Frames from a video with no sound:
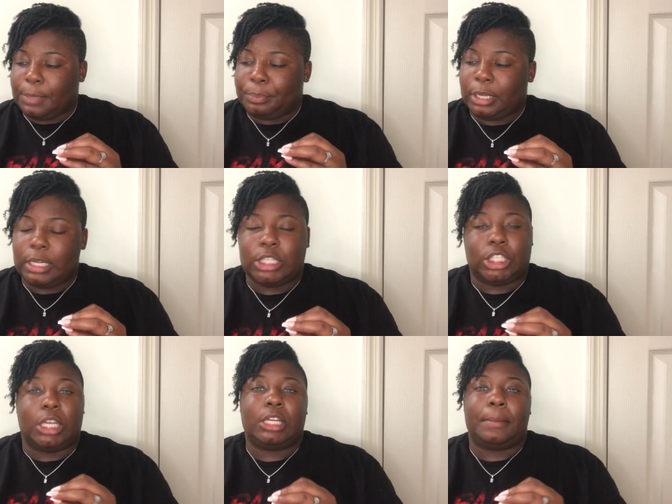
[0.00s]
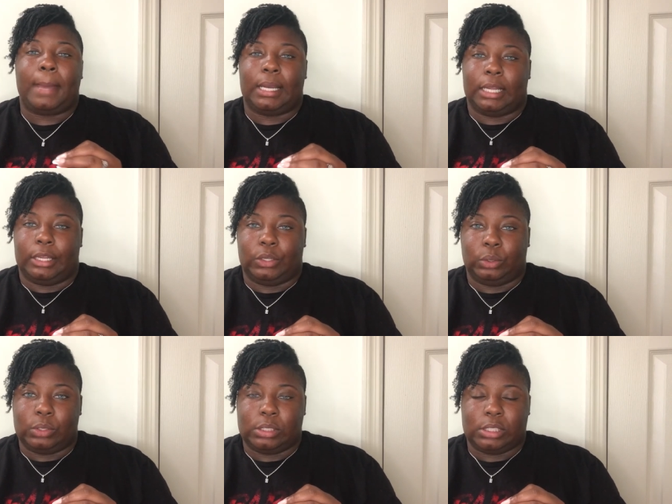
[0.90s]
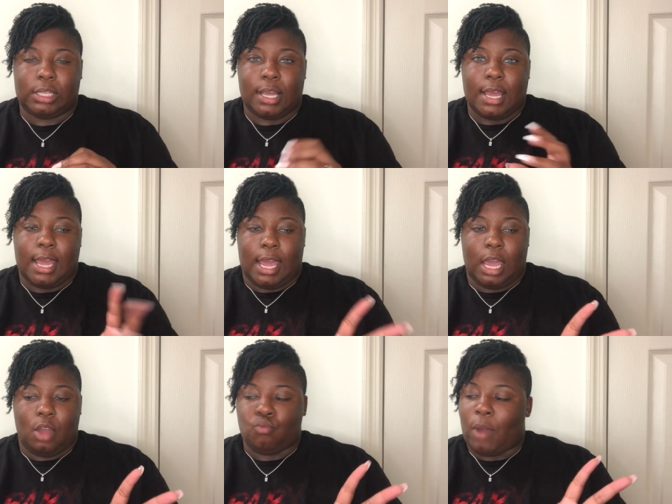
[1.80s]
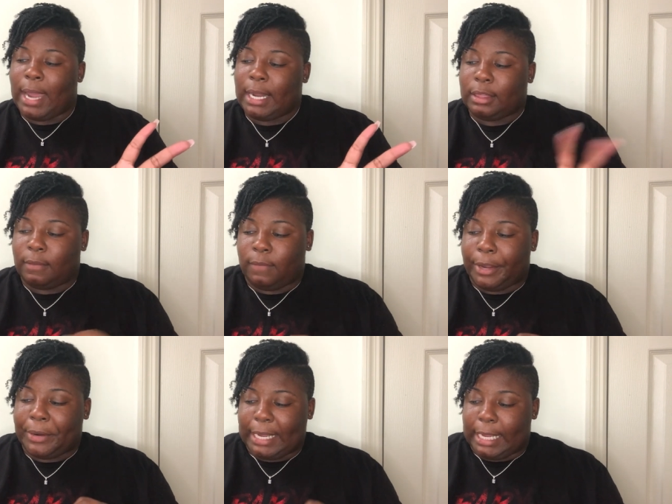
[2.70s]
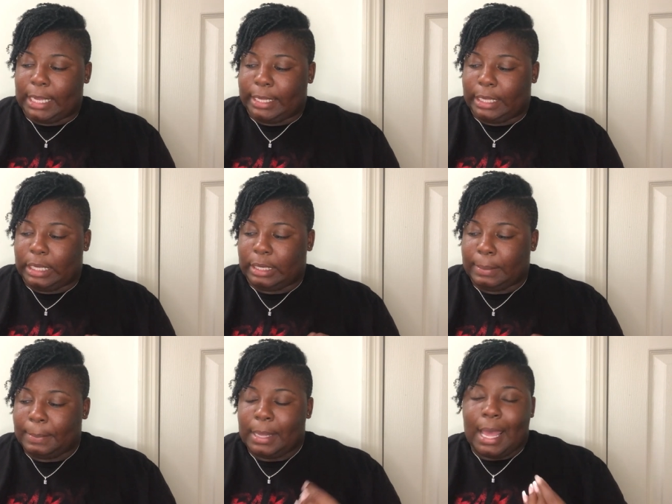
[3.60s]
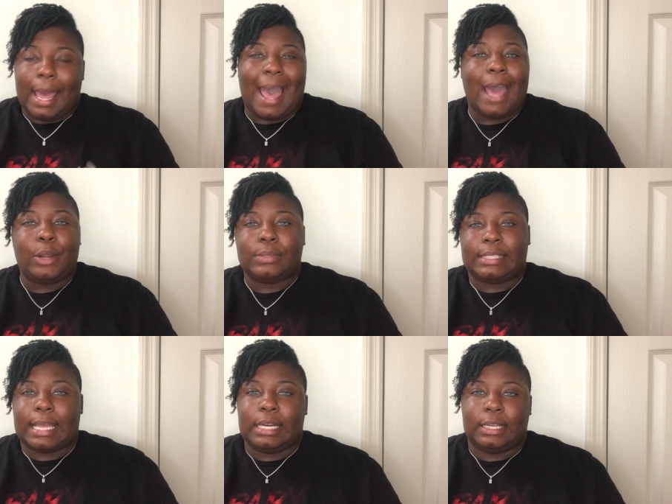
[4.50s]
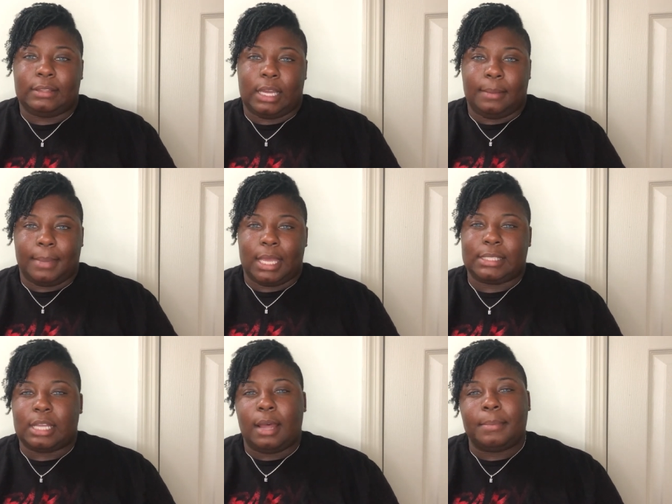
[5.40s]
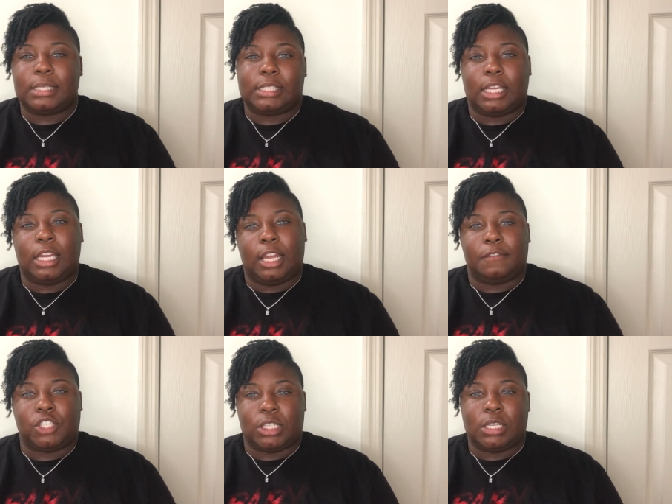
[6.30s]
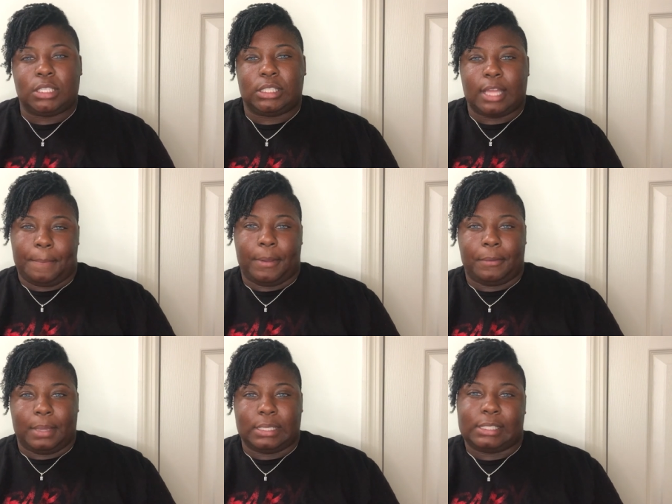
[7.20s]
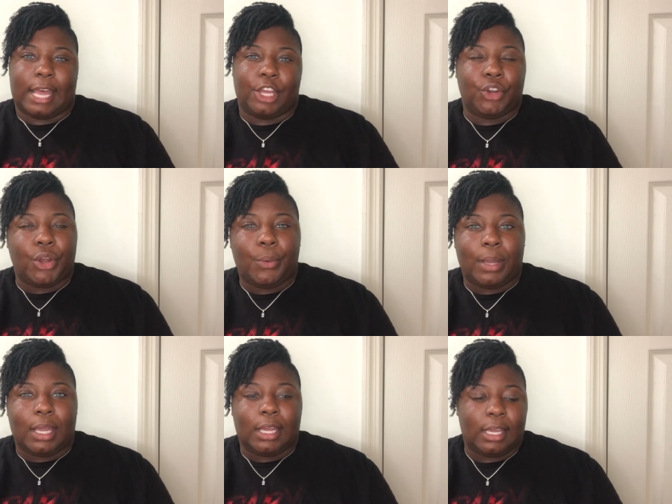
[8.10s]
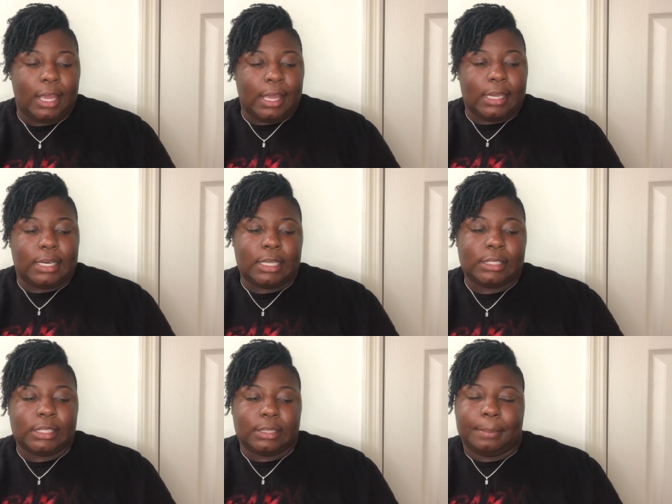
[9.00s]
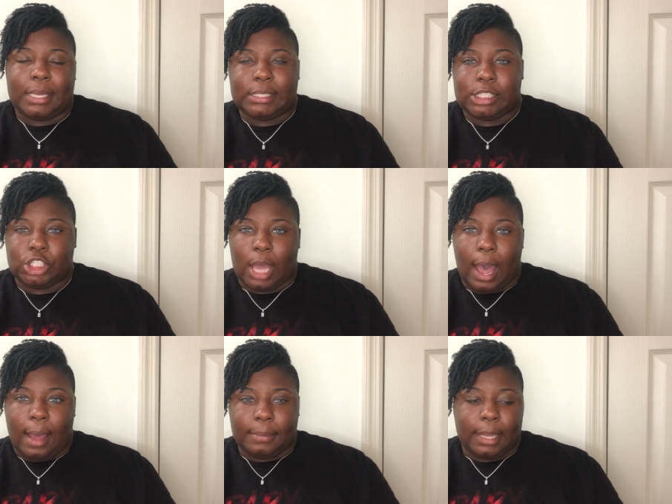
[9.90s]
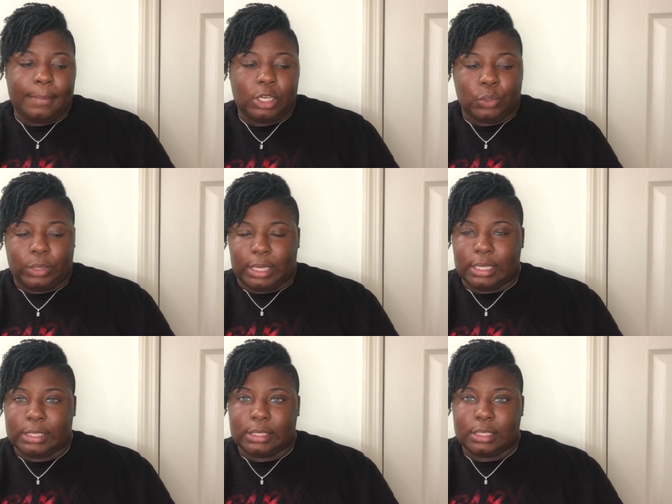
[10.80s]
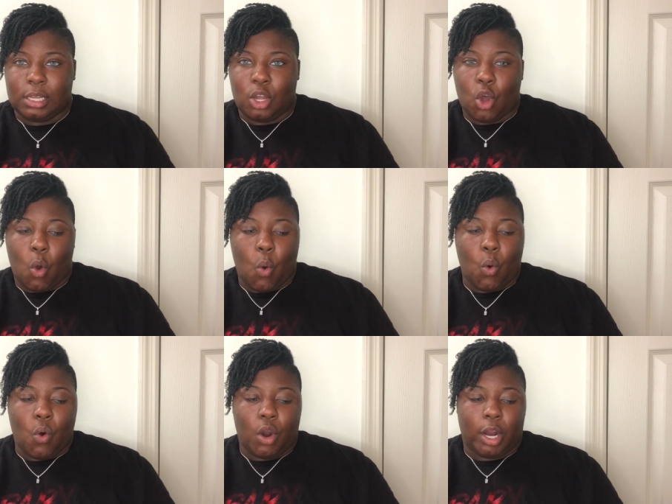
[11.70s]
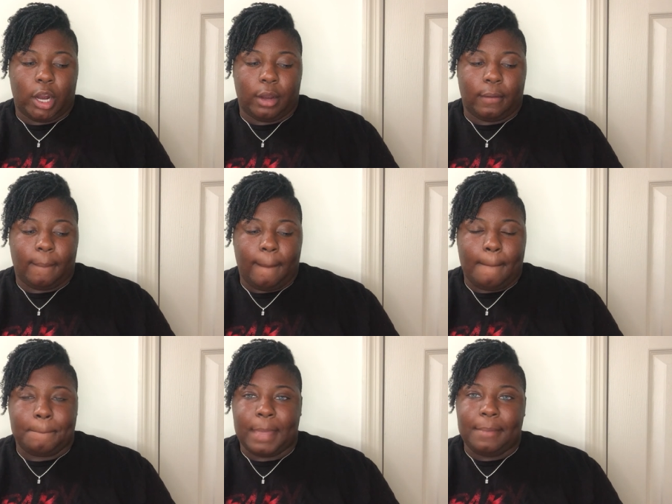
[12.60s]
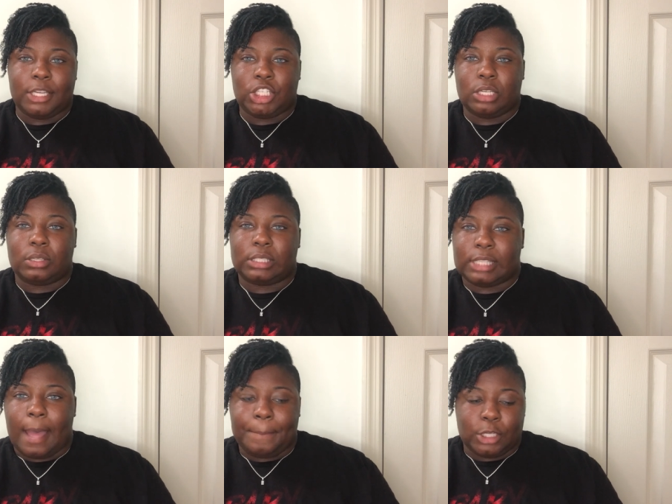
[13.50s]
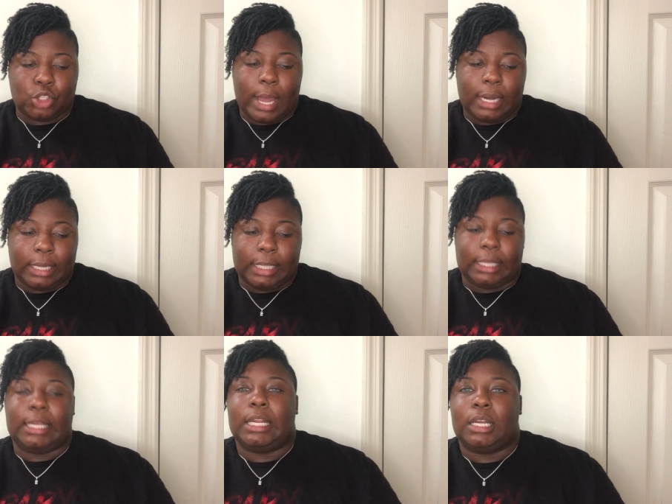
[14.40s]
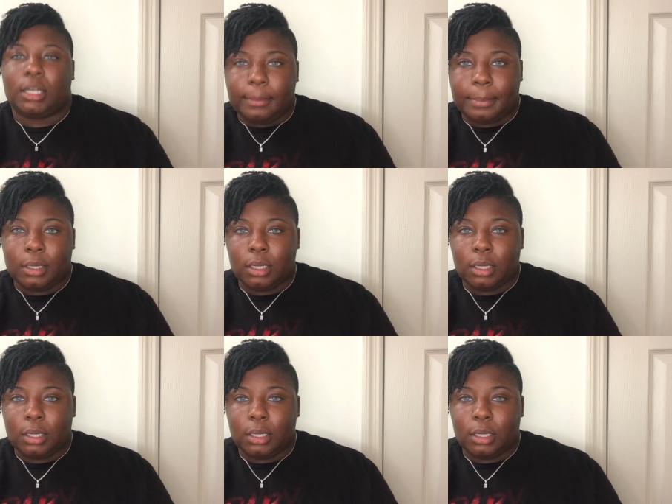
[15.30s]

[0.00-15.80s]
put the gel on my nails and right at the very end, I don't say anything because I'm gonna see if she step up and say, you know what, this is a messy job. Let me do this. Or maybe she'll stop and try to clean it up.